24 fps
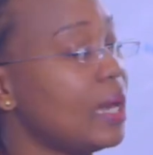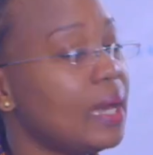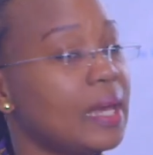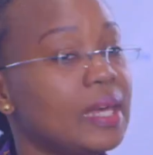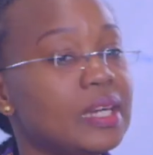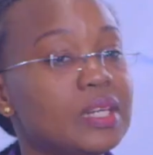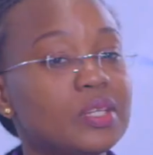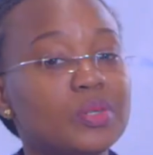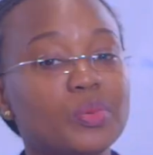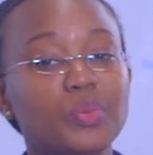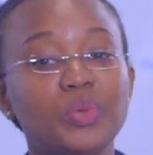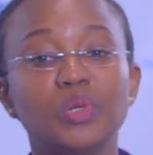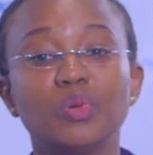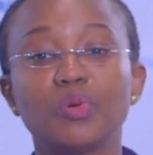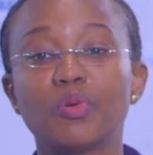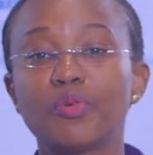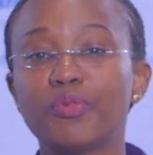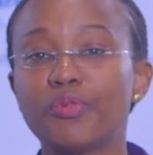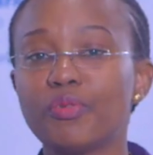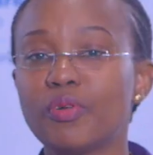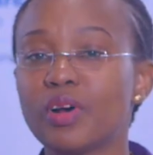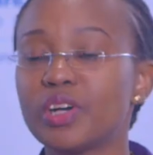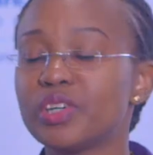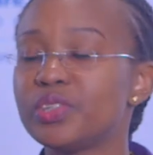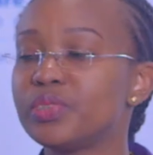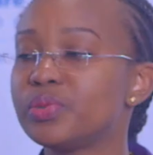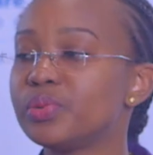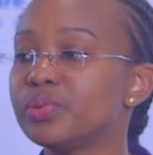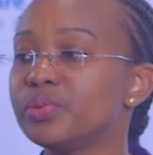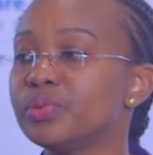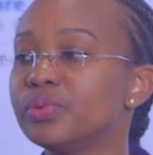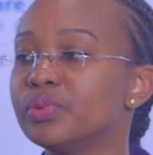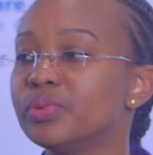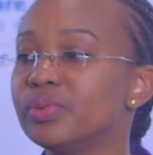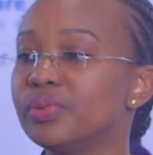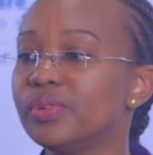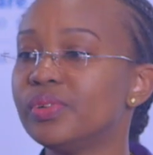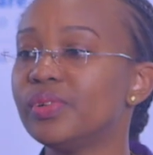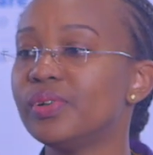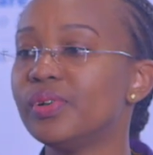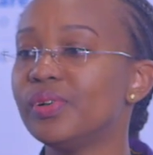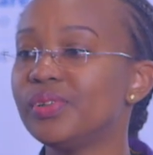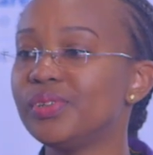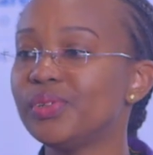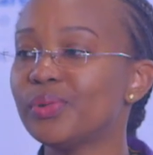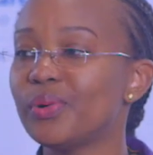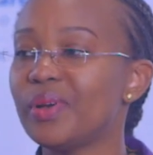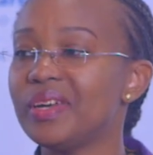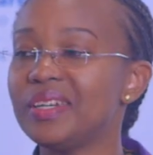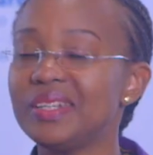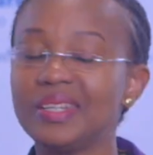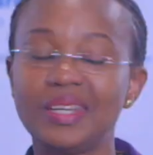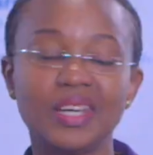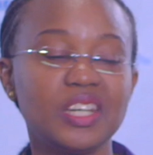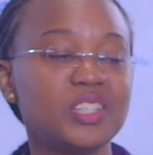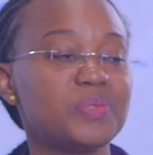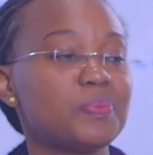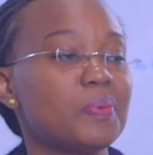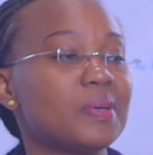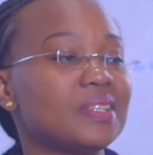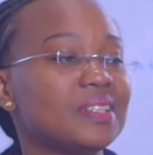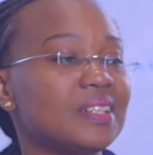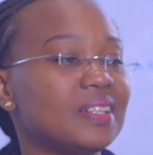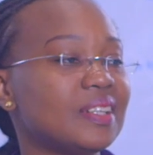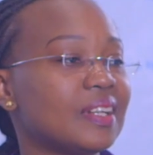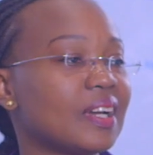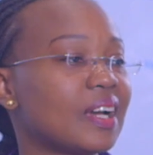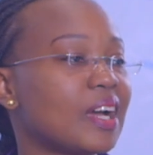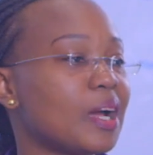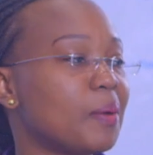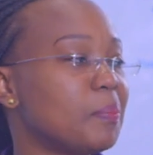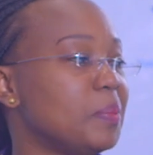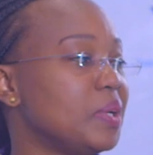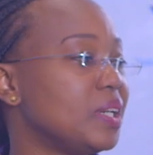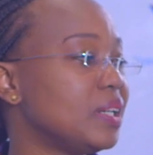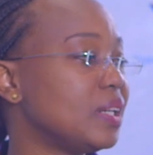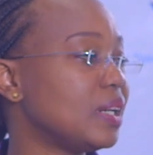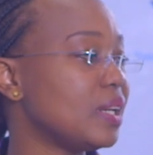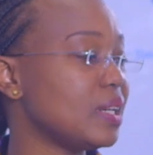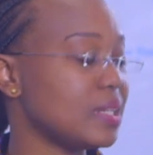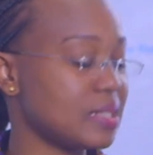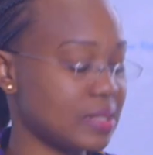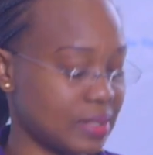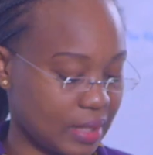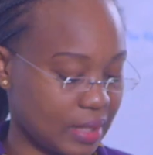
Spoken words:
and we look forward to your engagement in the coming days.